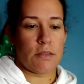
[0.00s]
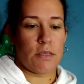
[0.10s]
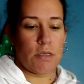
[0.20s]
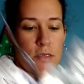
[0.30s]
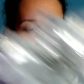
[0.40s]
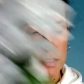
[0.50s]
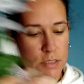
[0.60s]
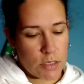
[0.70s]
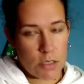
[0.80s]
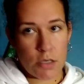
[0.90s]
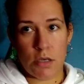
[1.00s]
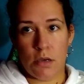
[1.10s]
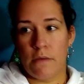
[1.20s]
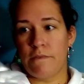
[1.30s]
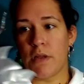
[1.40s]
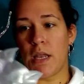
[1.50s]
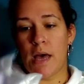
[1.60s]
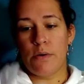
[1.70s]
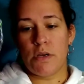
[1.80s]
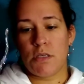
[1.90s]
these
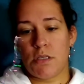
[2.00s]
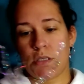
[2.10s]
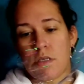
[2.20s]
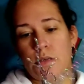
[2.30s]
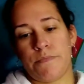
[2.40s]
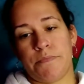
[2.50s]
flowers.